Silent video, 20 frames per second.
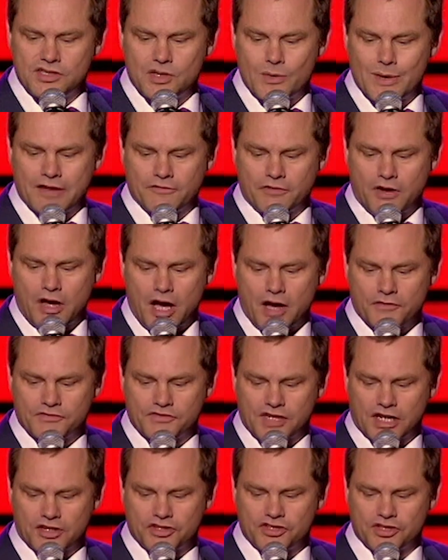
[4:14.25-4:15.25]
you have half
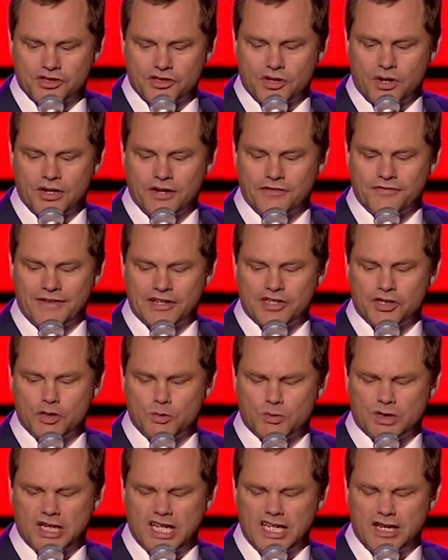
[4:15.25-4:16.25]
suction on a
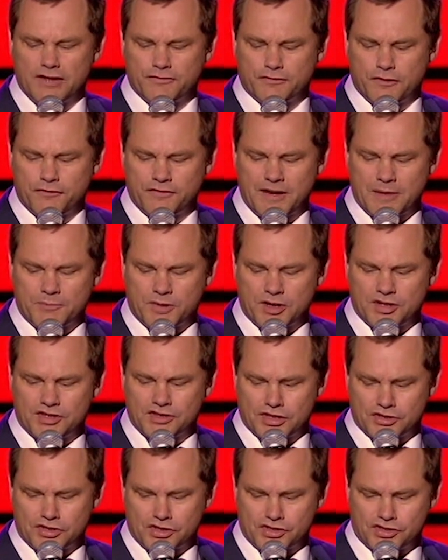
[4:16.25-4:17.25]
vacuum cleaner for fabrics
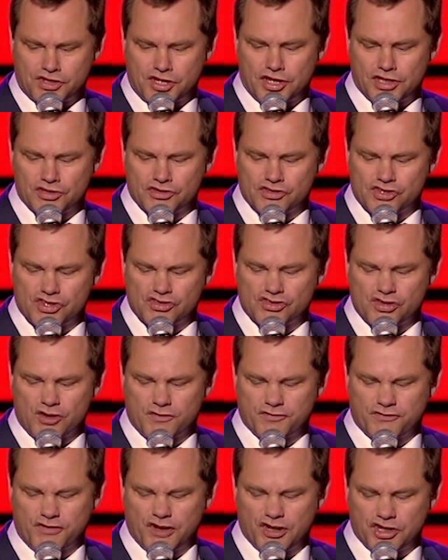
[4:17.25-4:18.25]
such as curtains and
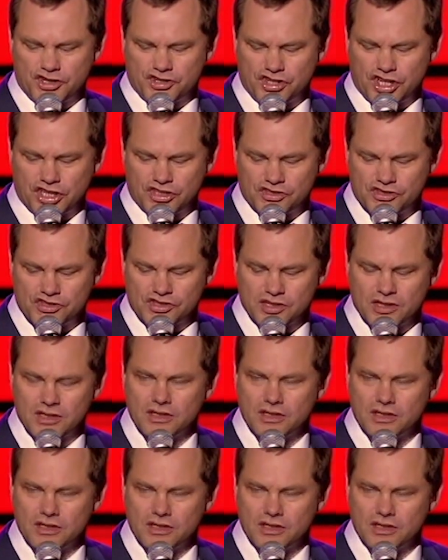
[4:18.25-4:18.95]
soft furnishings.